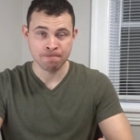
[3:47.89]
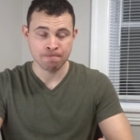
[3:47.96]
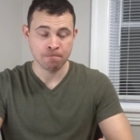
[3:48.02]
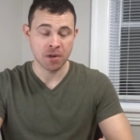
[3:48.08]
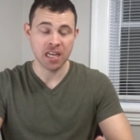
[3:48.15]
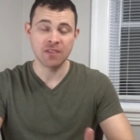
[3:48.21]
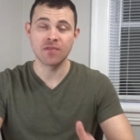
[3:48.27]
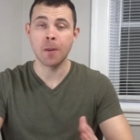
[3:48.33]

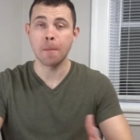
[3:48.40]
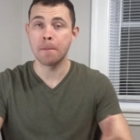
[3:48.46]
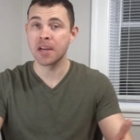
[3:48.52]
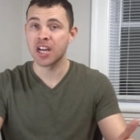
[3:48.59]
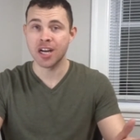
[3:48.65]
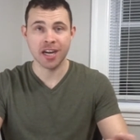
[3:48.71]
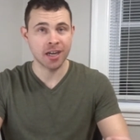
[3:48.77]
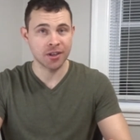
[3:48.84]
But even a
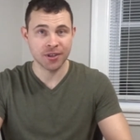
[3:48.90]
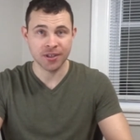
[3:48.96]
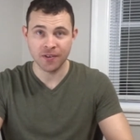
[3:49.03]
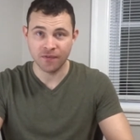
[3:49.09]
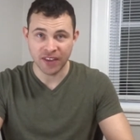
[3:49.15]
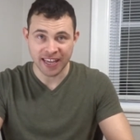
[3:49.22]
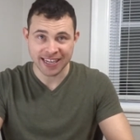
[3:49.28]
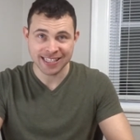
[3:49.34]
bigger killer than
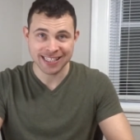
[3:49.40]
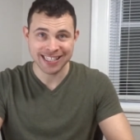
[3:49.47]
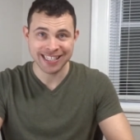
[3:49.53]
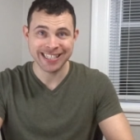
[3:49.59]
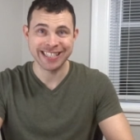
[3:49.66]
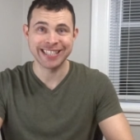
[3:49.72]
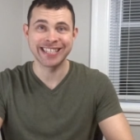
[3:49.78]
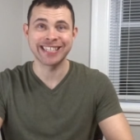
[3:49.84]
a vacancy
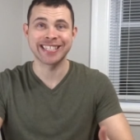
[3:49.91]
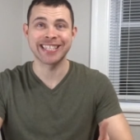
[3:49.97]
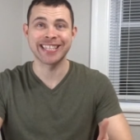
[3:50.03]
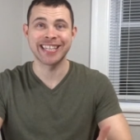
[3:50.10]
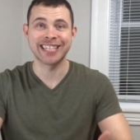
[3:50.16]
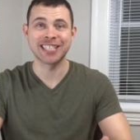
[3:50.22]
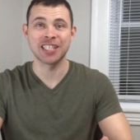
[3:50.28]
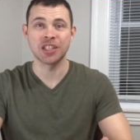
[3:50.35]
is
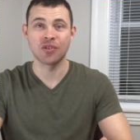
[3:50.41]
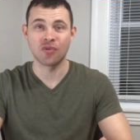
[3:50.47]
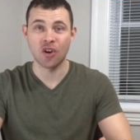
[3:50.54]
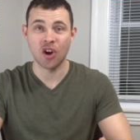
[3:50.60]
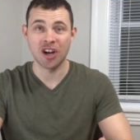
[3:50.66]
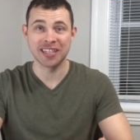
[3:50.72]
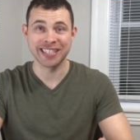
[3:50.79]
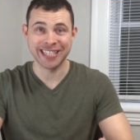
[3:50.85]
selecting the
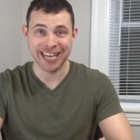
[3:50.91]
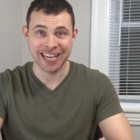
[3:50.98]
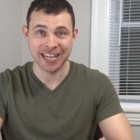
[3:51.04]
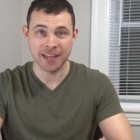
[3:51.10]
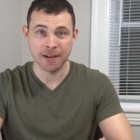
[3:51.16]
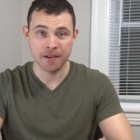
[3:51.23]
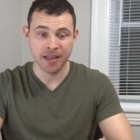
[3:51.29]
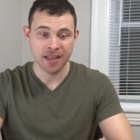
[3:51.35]
wrong
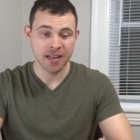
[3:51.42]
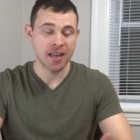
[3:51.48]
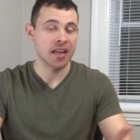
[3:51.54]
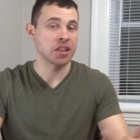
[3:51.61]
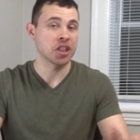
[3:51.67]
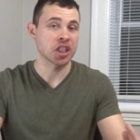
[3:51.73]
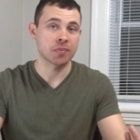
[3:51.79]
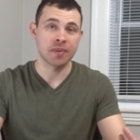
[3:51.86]
tenant.
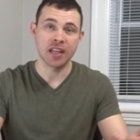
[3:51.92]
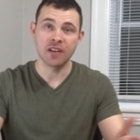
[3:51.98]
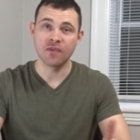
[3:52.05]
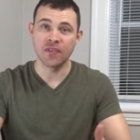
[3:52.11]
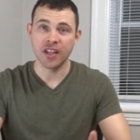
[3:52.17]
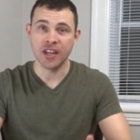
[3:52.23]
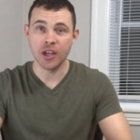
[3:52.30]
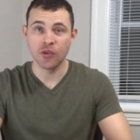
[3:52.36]
Just made a
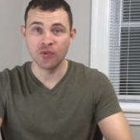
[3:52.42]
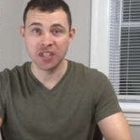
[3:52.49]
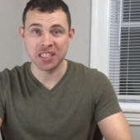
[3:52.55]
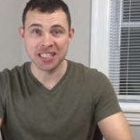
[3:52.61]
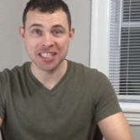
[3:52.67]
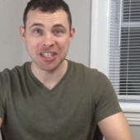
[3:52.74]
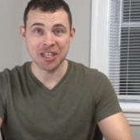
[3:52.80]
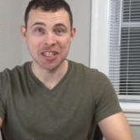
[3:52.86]
video
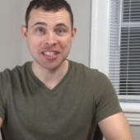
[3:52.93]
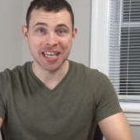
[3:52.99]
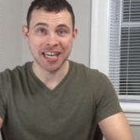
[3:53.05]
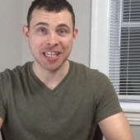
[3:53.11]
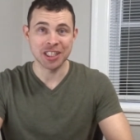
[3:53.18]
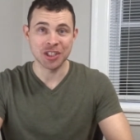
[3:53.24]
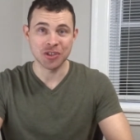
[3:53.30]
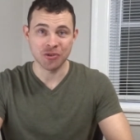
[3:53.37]
recently on
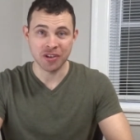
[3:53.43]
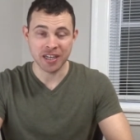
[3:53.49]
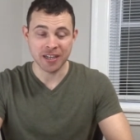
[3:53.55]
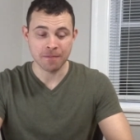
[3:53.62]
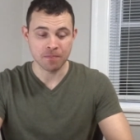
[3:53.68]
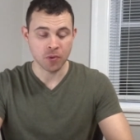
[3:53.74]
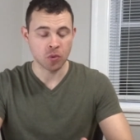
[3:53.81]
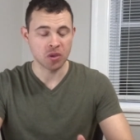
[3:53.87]
tenant
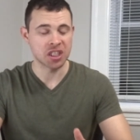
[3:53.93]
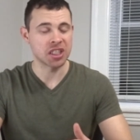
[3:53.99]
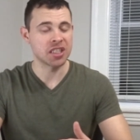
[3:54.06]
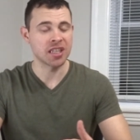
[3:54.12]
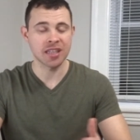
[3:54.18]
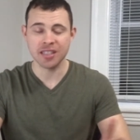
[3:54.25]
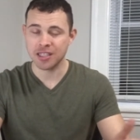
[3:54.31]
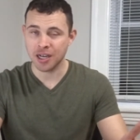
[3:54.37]
screening, which
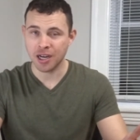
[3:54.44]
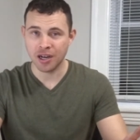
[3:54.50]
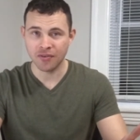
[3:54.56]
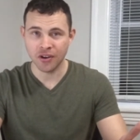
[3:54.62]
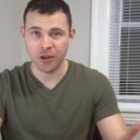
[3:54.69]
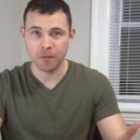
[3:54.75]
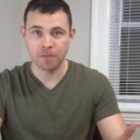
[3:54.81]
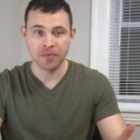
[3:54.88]
does
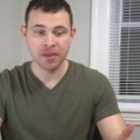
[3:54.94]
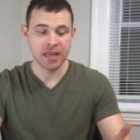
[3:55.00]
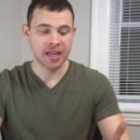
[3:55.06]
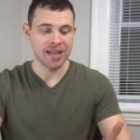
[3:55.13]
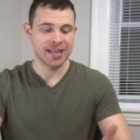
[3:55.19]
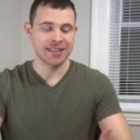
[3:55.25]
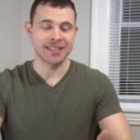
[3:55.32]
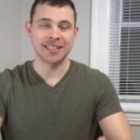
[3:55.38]
cover
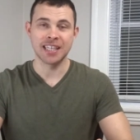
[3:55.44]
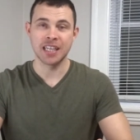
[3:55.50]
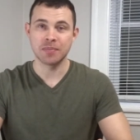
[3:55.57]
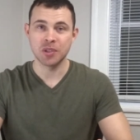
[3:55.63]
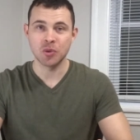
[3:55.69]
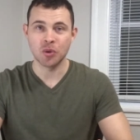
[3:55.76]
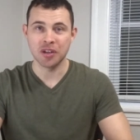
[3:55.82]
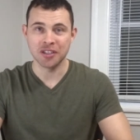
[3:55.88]
the
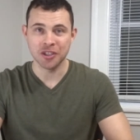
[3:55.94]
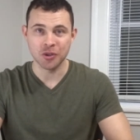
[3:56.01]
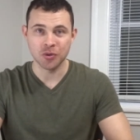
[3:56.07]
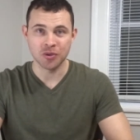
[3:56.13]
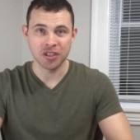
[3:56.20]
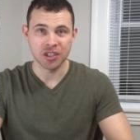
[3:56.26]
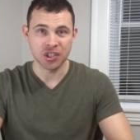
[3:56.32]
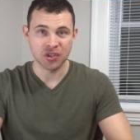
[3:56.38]
tips you want to do
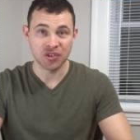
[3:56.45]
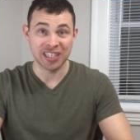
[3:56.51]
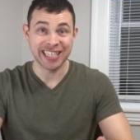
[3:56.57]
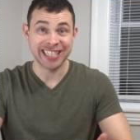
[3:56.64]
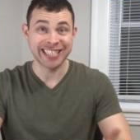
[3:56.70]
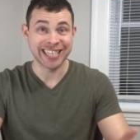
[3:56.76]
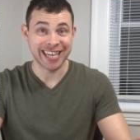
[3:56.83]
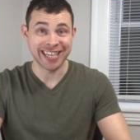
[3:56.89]
when you're
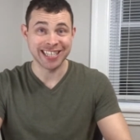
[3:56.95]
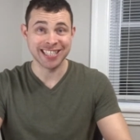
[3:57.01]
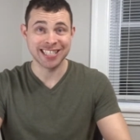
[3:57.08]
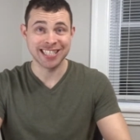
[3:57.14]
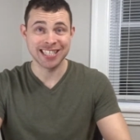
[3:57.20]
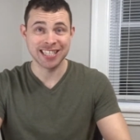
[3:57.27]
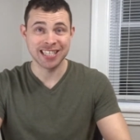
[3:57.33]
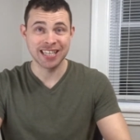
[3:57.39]
screening
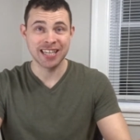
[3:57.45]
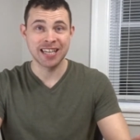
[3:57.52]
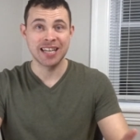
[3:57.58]
tenants.